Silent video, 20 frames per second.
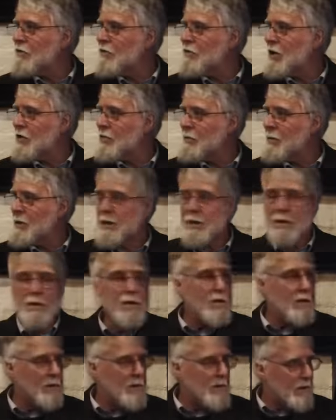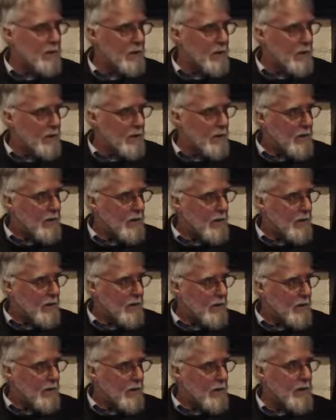transmitted the
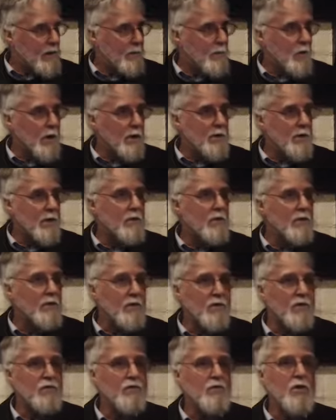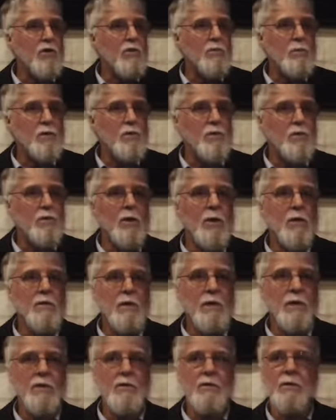Muwatta. And this transmission of
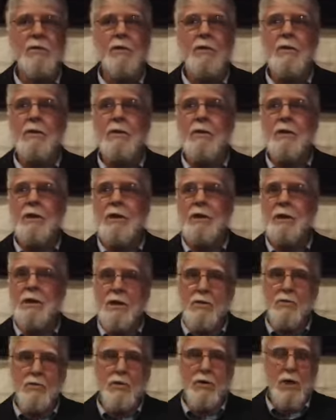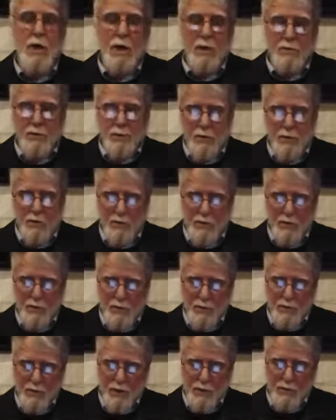his, and he didn't return. So
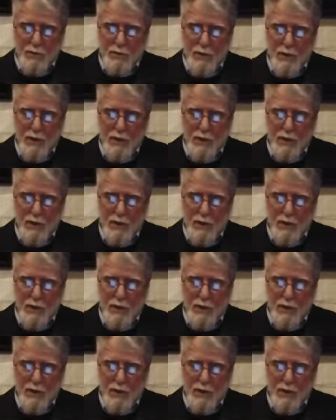that's